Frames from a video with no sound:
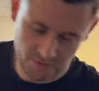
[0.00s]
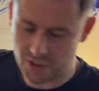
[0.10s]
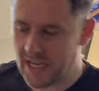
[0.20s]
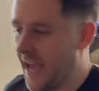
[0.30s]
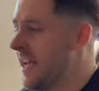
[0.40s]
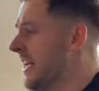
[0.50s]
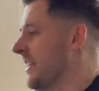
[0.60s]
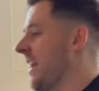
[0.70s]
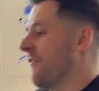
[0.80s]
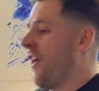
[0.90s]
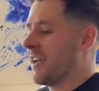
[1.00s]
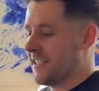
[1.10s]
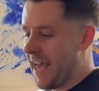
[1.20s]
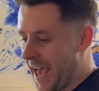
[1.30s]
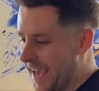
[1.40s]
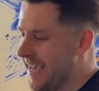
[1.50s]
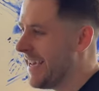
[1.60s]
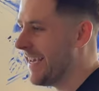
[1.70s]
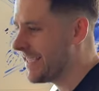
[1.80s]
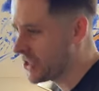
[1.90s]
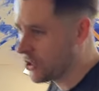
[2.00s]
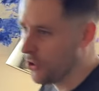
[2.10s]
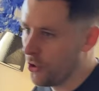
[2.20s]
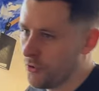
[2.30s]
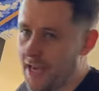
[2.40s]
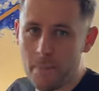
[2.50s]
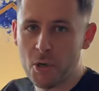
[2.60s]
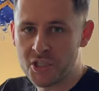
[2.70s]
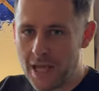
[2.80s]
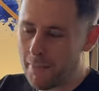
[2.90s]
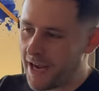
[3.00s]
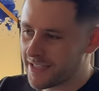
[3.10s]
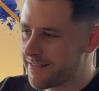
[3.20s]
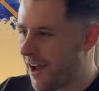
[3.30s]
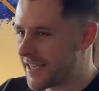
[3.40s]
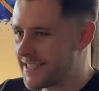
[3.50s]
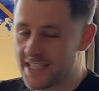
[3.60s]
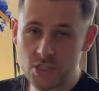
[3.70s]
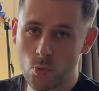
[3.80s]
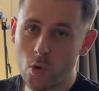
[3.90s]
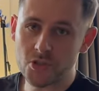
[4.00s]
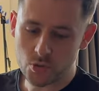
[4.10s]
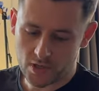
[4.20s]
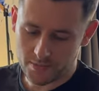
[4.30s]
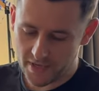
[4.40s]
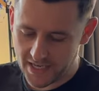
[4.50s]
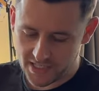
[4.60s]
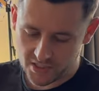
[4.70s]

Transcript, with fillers: So yeah, the advice there is to yeah push that back 90 to 120 minutes.